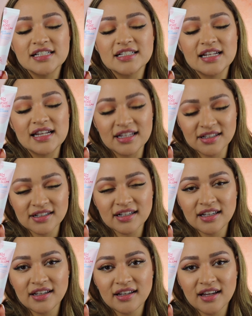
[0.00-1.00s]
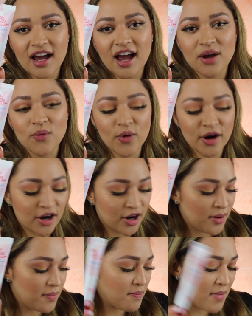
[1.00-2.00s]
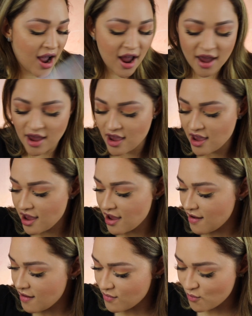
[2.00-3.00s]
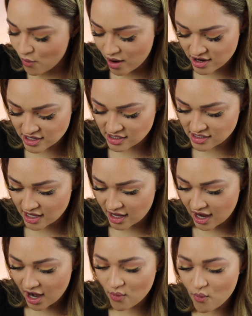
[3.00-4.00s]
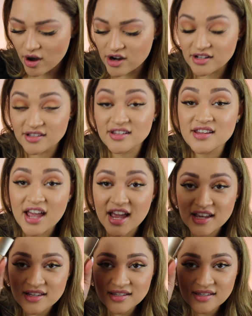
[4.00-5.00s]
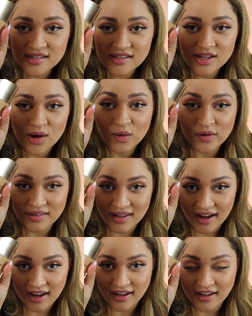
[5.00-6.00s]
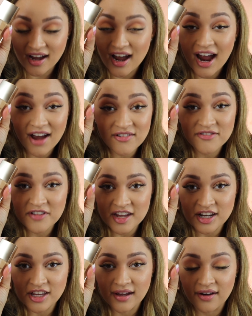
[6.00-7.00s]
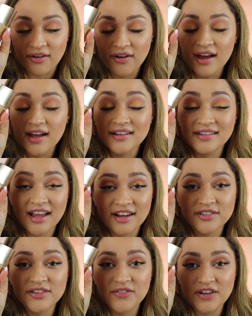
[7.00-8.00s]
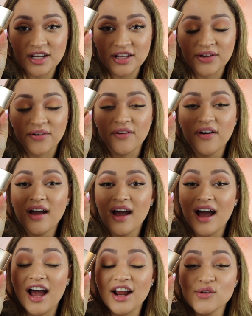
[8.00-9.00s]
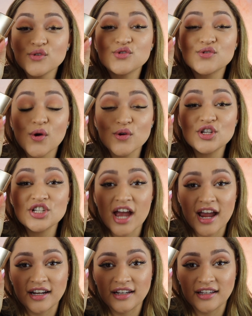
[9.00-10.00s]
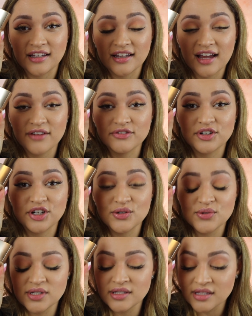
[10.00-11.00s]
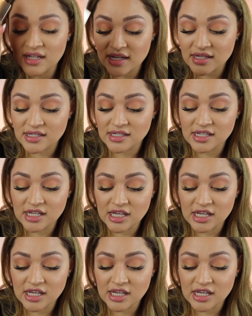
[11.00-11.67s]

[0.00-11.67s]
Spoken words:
Literally, I wear my, where is it? I wear this the other day. I have a video. The end of the video, I look so shiny after using this